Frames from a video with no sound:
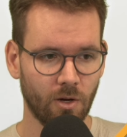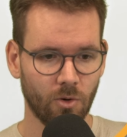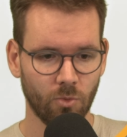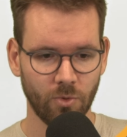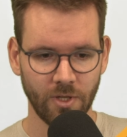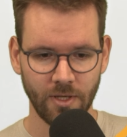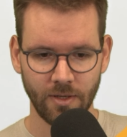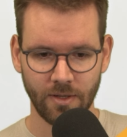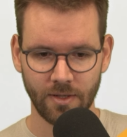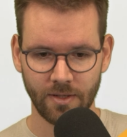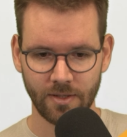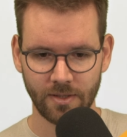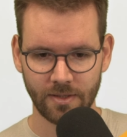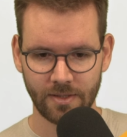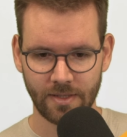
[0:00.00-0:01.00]
we
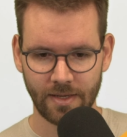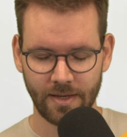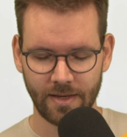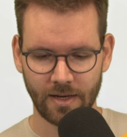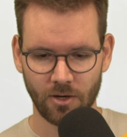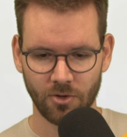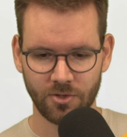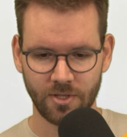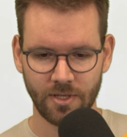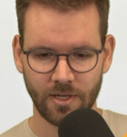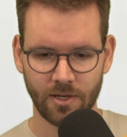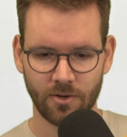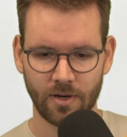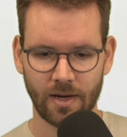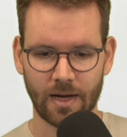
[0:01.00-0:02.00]
take out
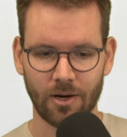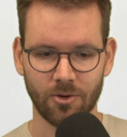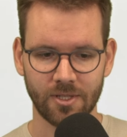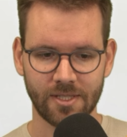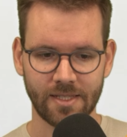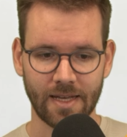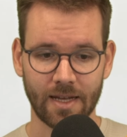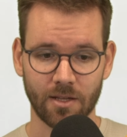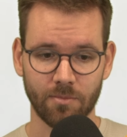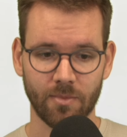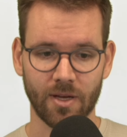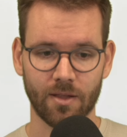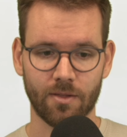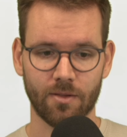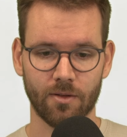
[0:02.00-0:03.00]
here our second
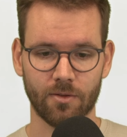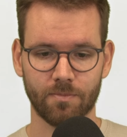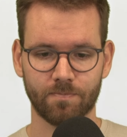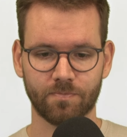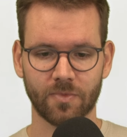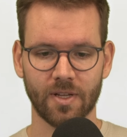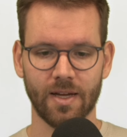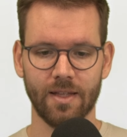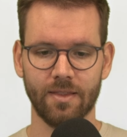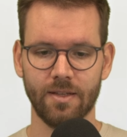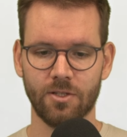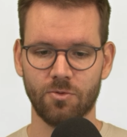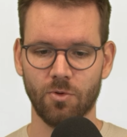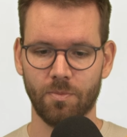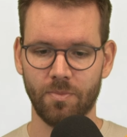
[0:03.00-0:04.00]
method. And
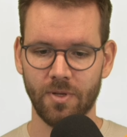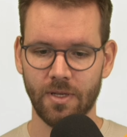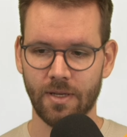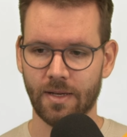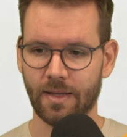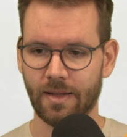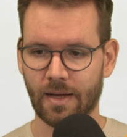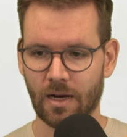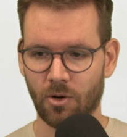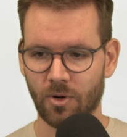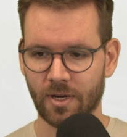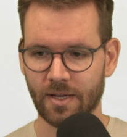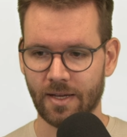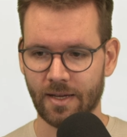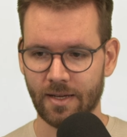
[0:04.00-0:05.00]
this would be, in our
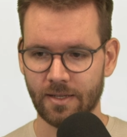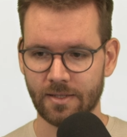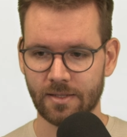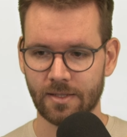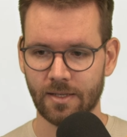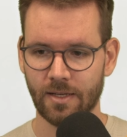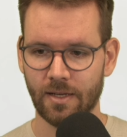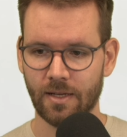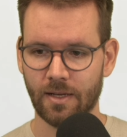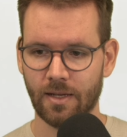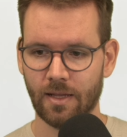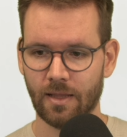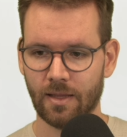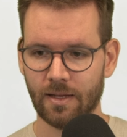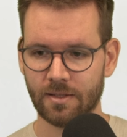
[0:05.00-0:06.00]
case,
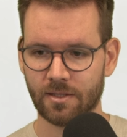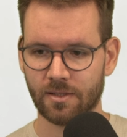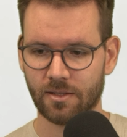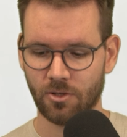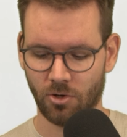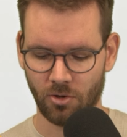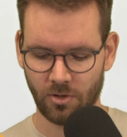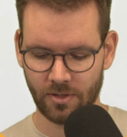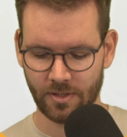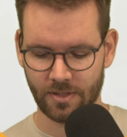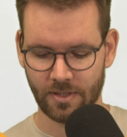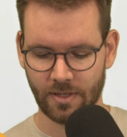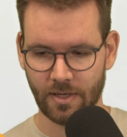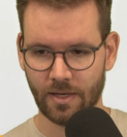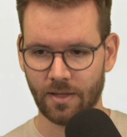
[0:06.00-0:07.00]
let's call
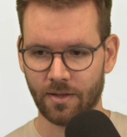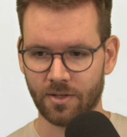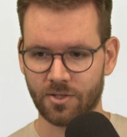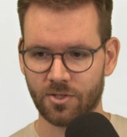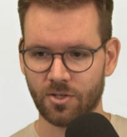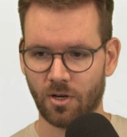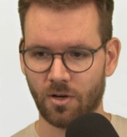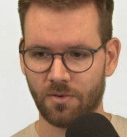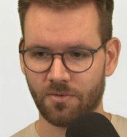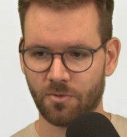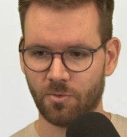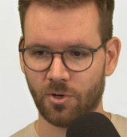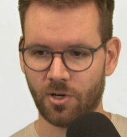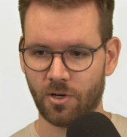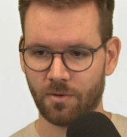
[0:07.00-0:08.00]
it the
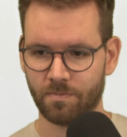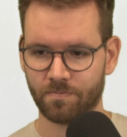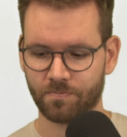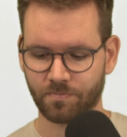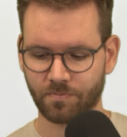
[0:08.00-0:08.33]
software